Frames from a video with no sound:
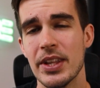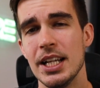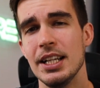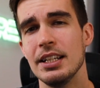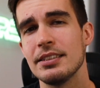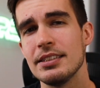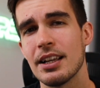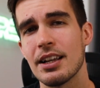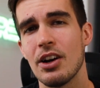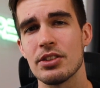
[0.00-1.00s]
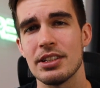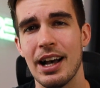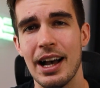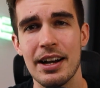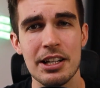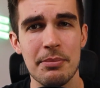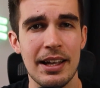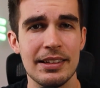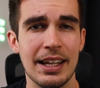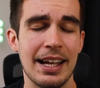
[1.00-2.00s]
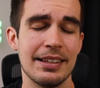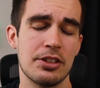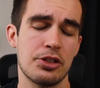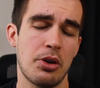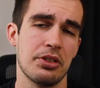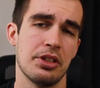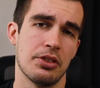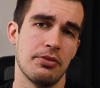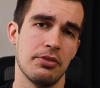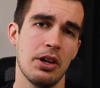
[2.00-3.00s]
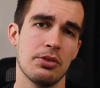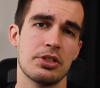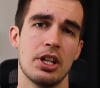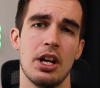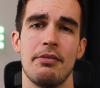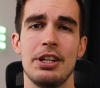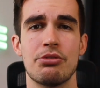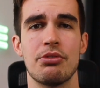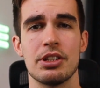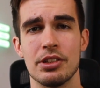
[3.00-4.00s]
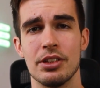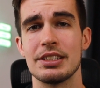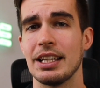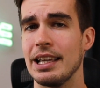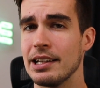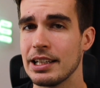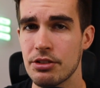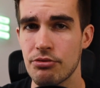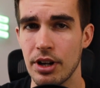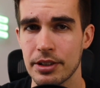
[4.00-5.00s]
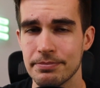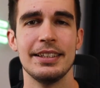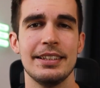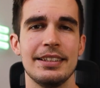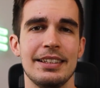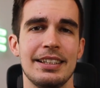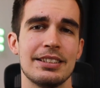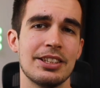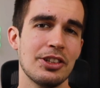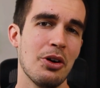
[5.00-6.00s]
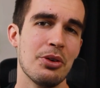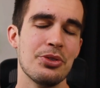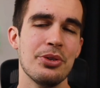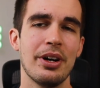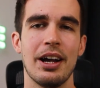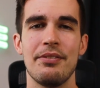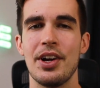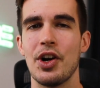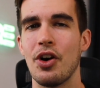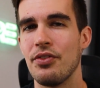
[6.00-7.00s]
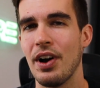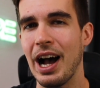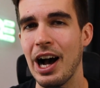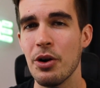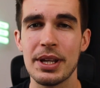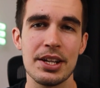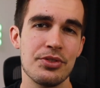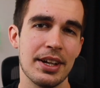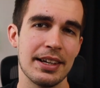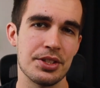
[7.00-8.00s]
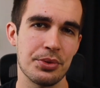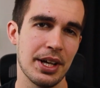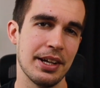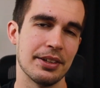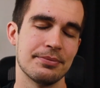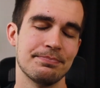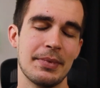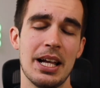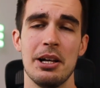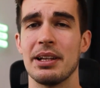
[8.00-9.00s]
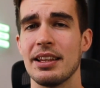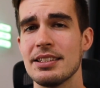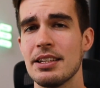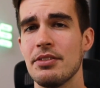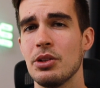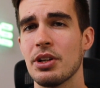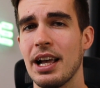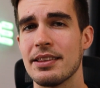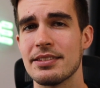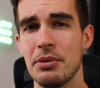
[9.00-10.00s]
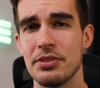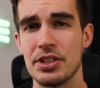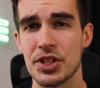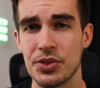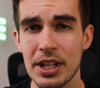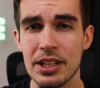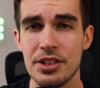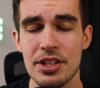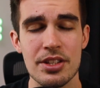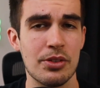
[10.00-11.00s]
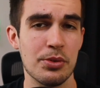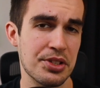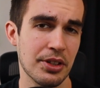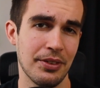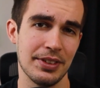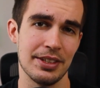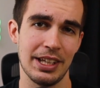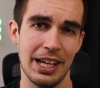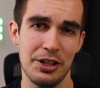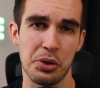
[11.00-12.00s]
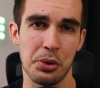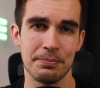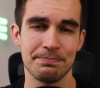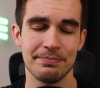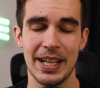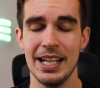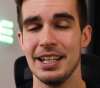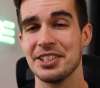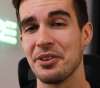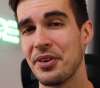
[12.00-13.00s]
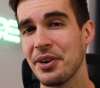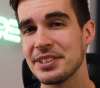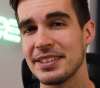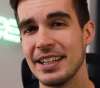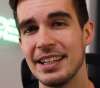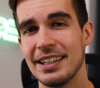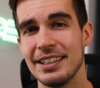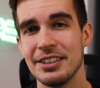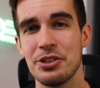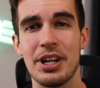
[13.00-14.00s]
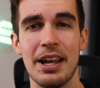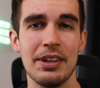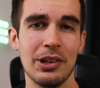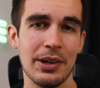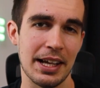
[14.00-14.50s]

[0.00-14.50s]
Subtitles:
This can cause a higher demand and a shortage of loans, which results in cash drag. So now you are aware of how cash drag is created, but let's have a look at some of the strategies to solve this issue. So first, you should have a look at your